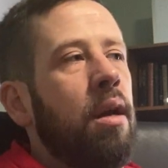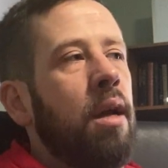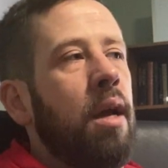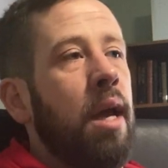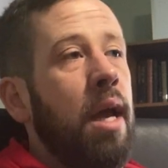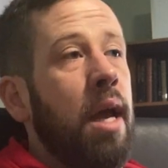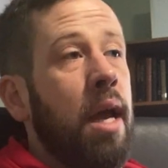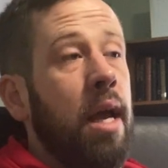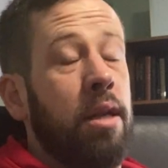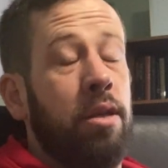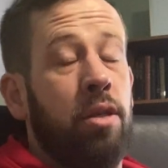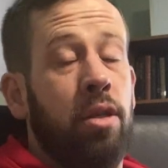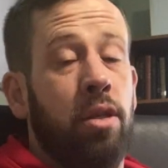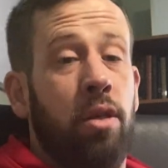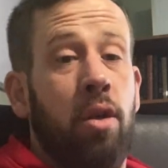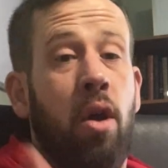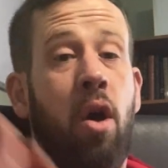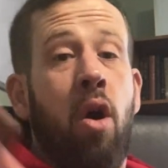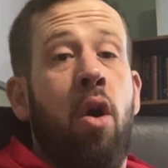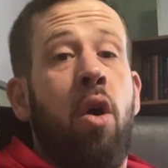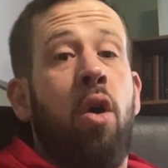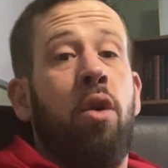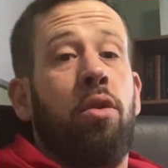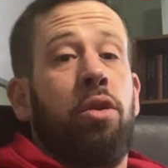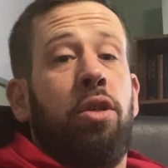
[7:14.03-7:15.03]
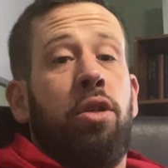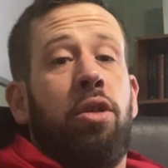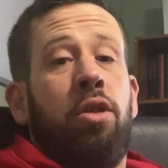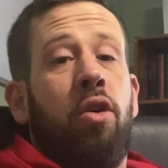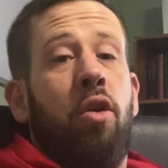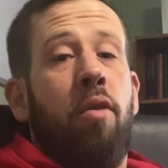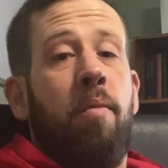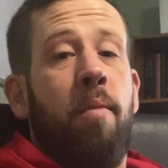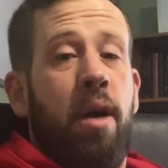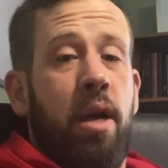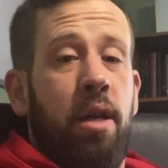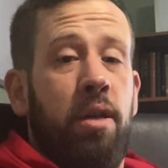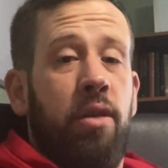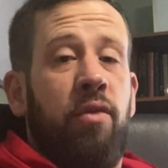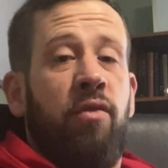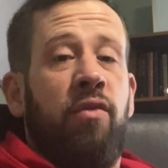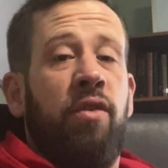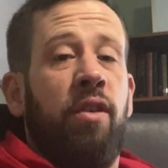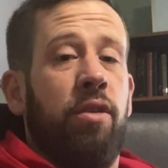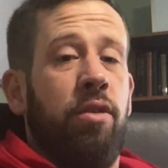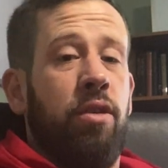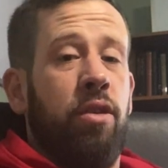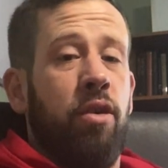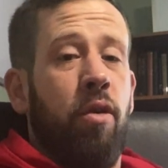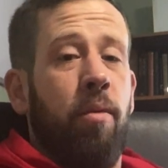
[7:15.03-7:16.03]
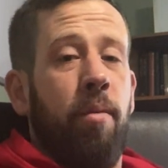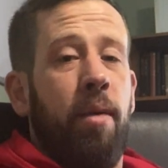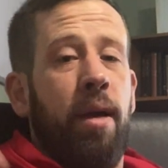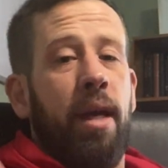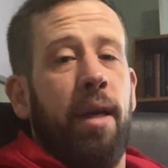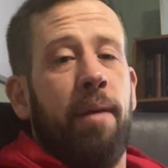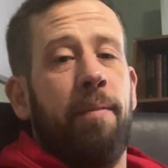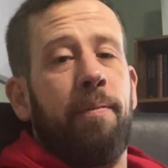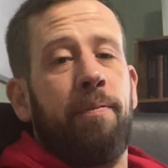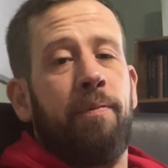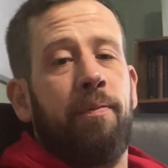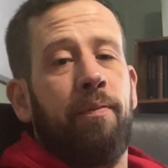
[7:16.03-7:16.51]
And it's just all so much, feels so big.